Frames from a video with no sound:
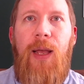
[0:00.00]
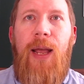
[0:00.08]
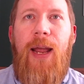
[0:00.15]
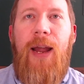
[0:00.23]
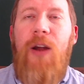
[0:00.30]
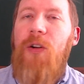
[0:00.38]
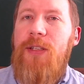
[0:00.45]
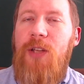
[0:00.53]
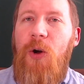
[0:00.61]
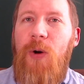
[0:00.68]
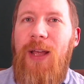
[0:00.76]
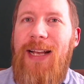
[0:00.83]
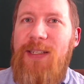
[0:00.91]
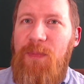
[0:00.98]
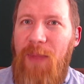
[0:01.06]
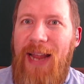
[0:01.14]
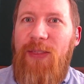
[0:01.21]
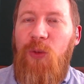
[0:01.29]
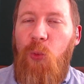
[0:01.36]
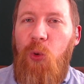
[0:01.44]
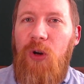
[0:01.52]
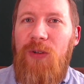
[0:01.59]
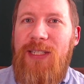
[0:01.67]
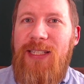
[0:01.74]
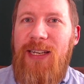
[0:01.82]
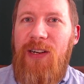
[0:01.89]
Arizona has made the
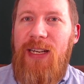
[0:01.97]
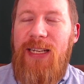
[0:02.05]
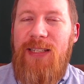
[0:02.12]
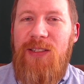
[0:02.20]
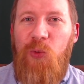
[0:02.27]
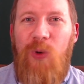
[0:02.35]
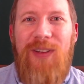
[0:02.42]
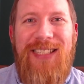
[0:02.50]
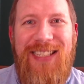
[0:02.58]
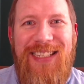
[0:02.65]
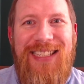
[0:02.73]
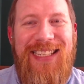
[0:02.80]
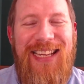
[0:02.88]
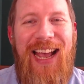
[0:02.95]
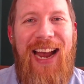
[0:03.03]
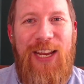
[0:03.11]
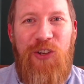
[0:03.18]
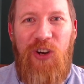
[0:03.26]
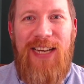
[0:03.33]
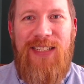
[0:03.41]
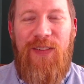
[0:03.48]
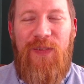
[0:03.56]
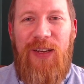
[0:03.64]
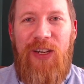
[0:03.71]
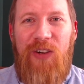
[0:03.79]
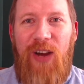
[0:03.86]
World Series, while Cincinnati tries to
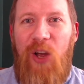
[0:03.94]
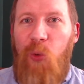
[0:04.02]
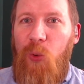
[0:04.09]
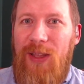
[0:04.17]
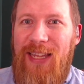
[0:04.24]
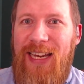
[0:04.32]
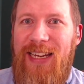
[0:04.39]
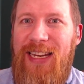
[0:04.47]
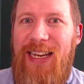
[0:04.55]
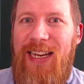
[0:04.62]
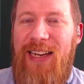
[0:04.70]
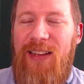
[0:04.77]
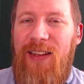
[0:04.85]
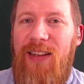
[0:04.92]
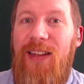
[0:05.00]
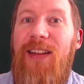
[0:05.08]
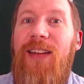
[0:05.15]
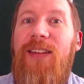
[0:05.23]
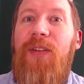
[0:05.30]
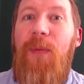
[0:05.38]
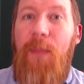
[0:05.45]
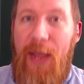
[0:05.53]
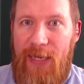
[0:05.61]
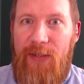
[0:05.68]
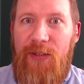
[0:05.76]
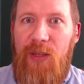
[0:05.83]
figure out what they need to
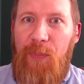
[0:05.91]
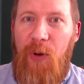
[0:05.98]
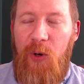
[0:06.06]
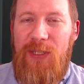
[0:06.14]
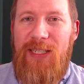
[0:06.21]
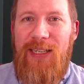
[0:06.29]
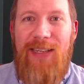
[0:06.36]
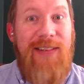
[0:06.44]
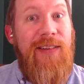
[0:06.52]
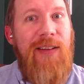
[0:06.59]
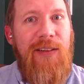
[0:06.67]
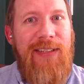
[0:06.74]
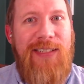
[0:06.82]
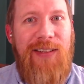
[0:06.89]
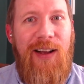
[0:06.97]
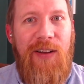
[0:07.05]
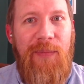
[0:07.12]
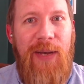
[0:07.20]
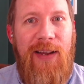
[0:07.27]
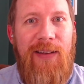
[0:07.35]
make it to the postseason. Let's talk about